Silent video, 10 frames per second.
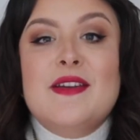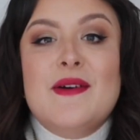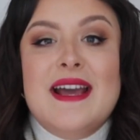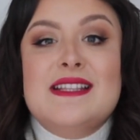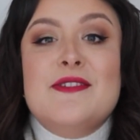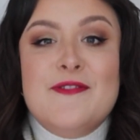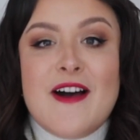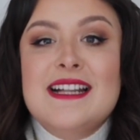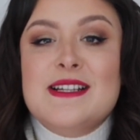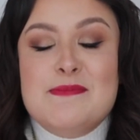you're here to
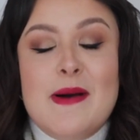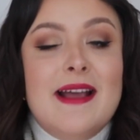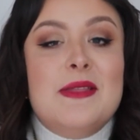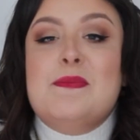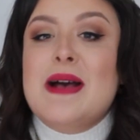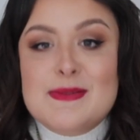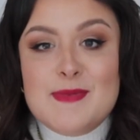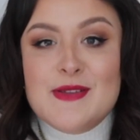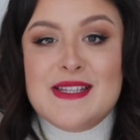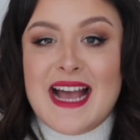find and buy the best
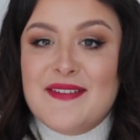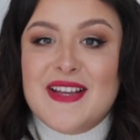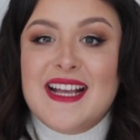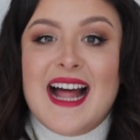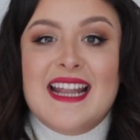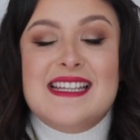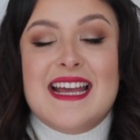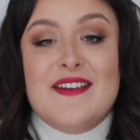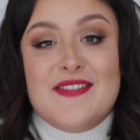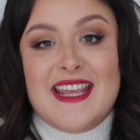beauty advent
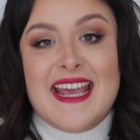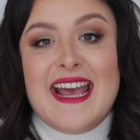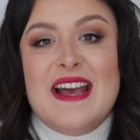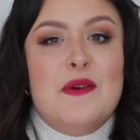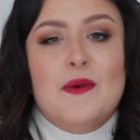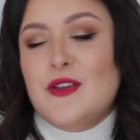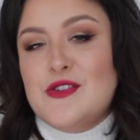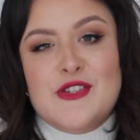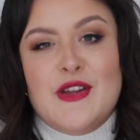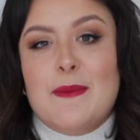calendar of the year, or
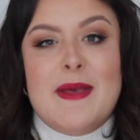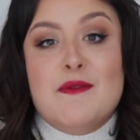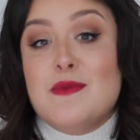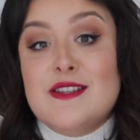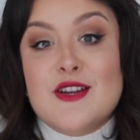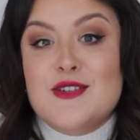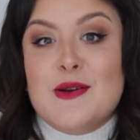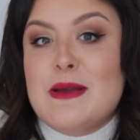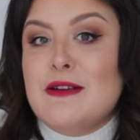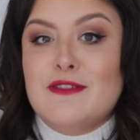you're just doing a bit of window
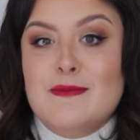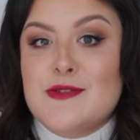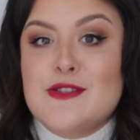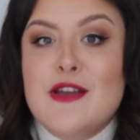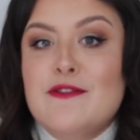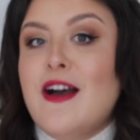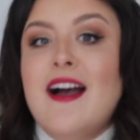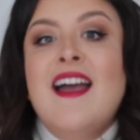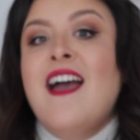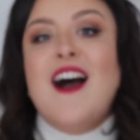shopping from your
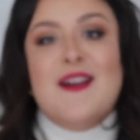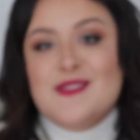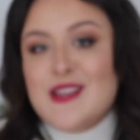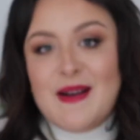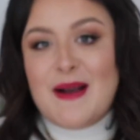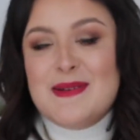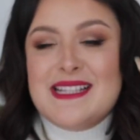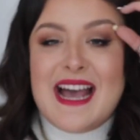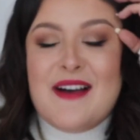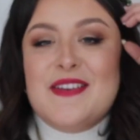sofa, I'm so happy
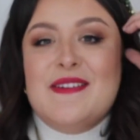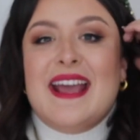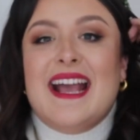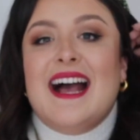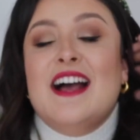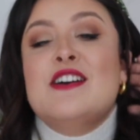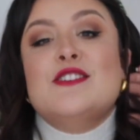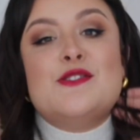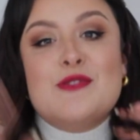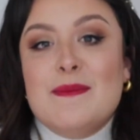to have you here.
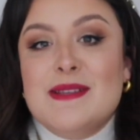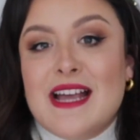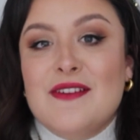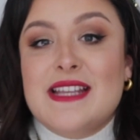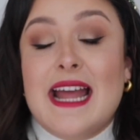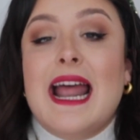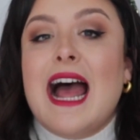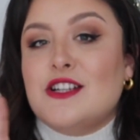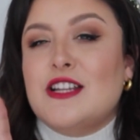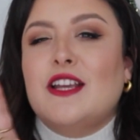Strap yourselves in.
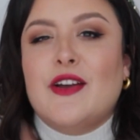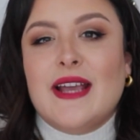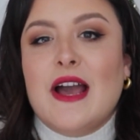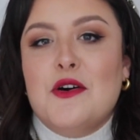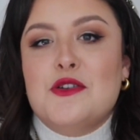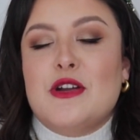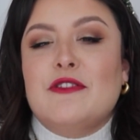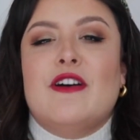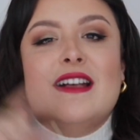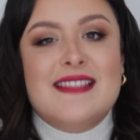Actually, go and get a hot
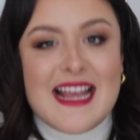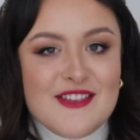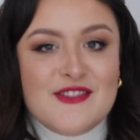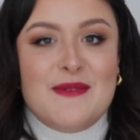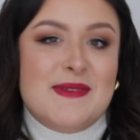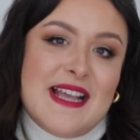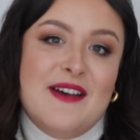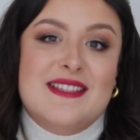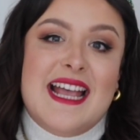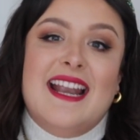drink first, then strap
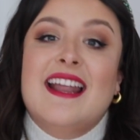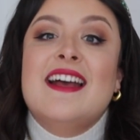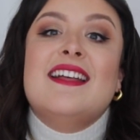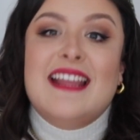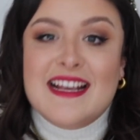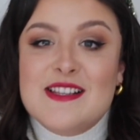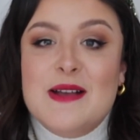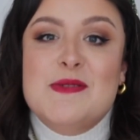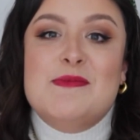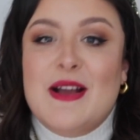yourselves in. The
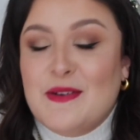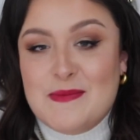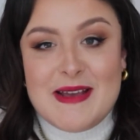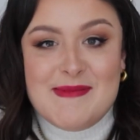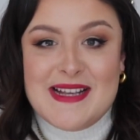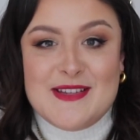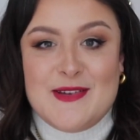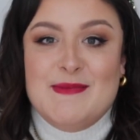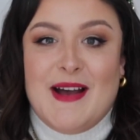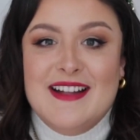excitement might all be a bit
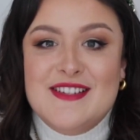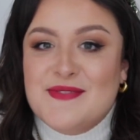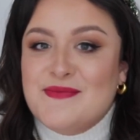too much.